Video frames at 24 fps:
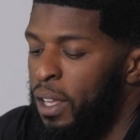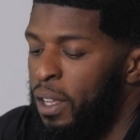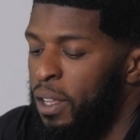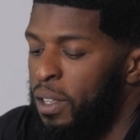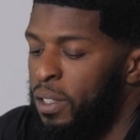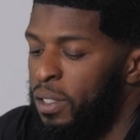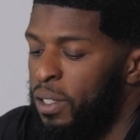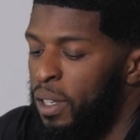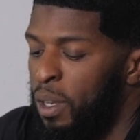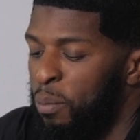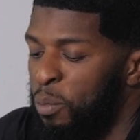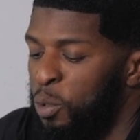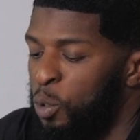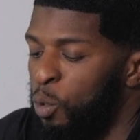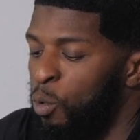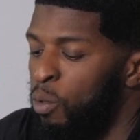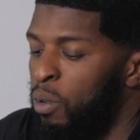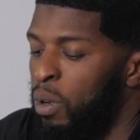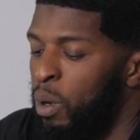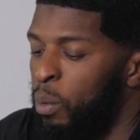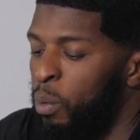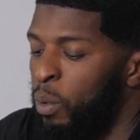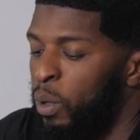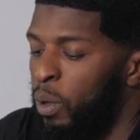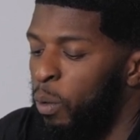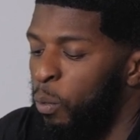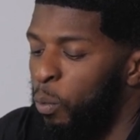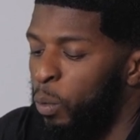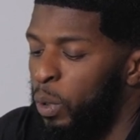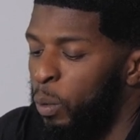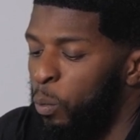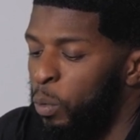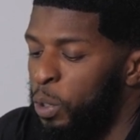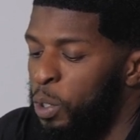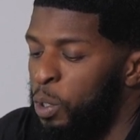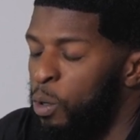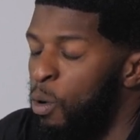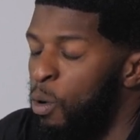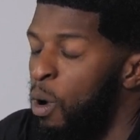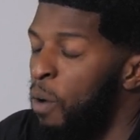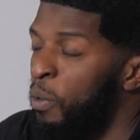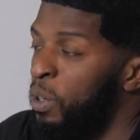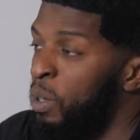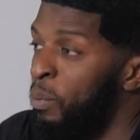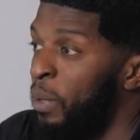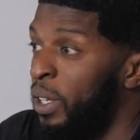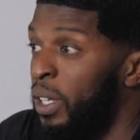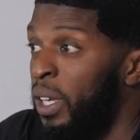is absorbed when you go
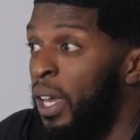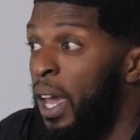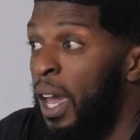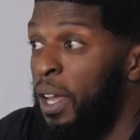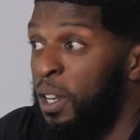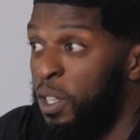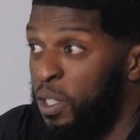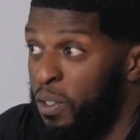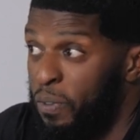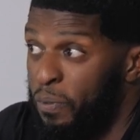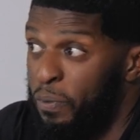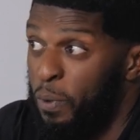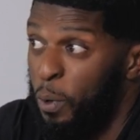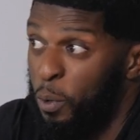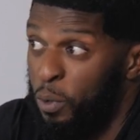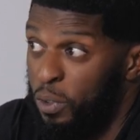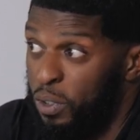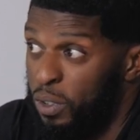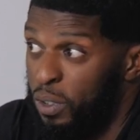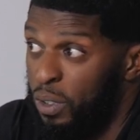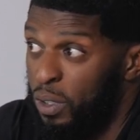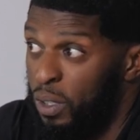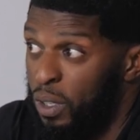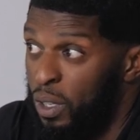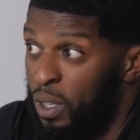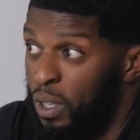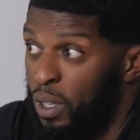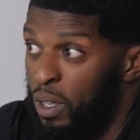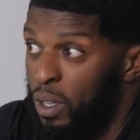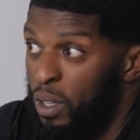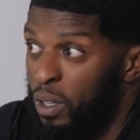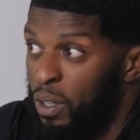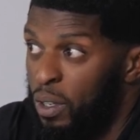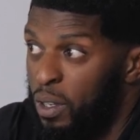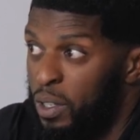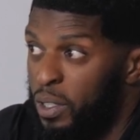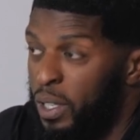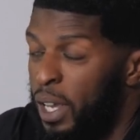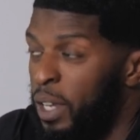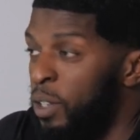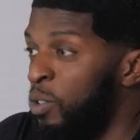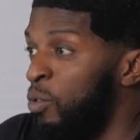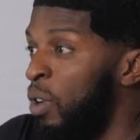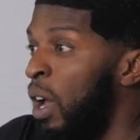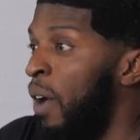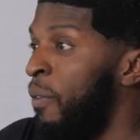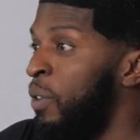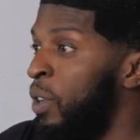over the mechanics first. It's
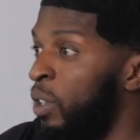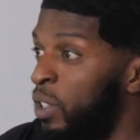like driving